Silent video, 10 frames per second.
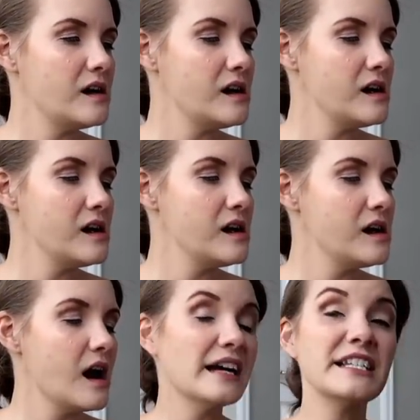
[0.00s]

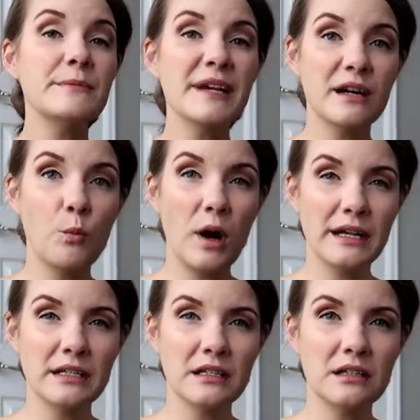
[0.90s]
uh, I did make
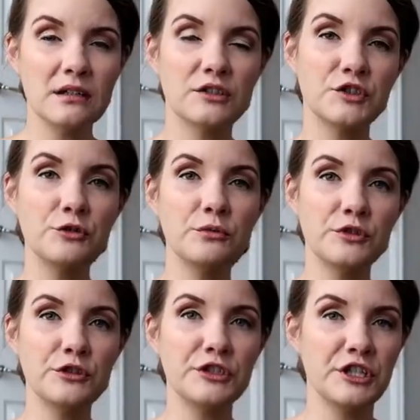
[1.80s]
one or two,
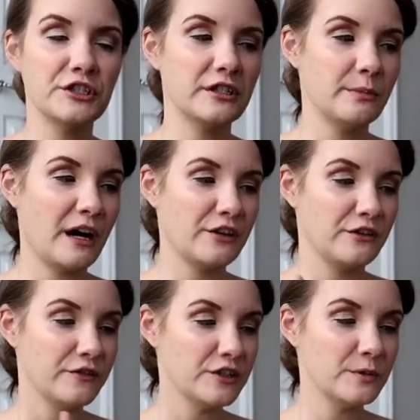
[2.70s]
two changes to the
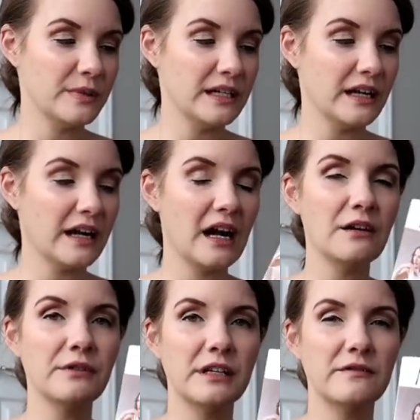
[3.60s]
pattern. The first being I
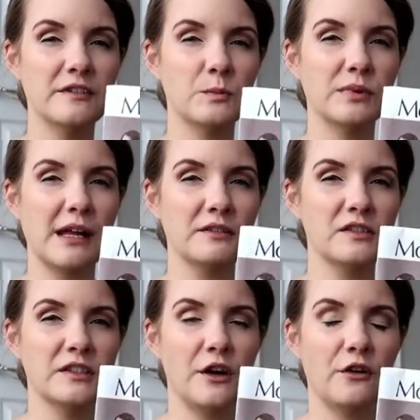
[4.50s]
got rid of this
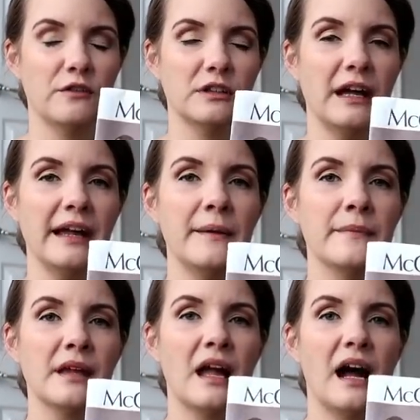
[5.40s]
blousey overlay.
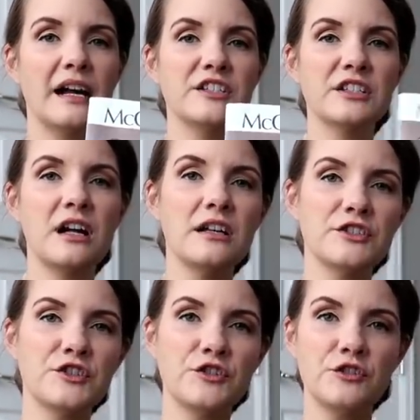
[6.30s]
I just
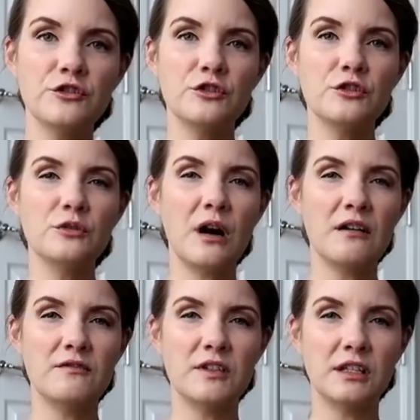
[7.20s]
cut two
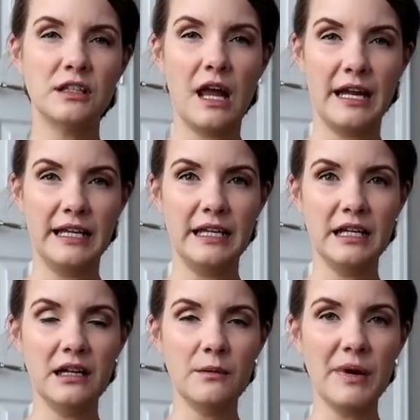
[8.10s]
of the
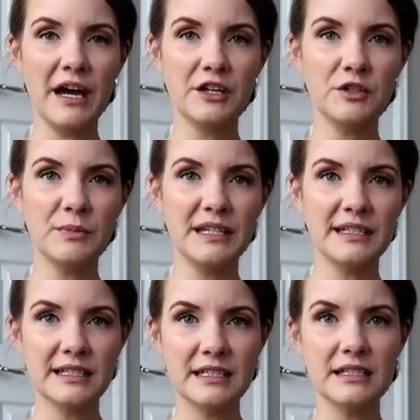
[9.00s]
lining pattern
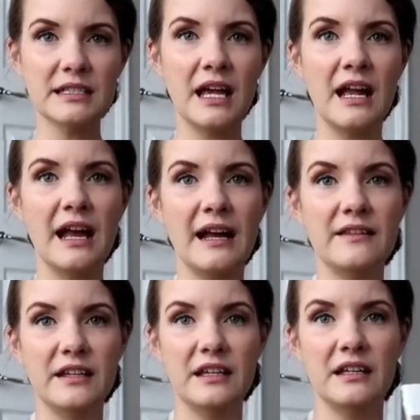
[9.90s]
pieces
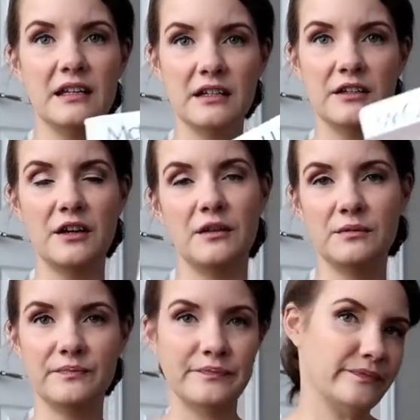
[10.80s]
and then, you know,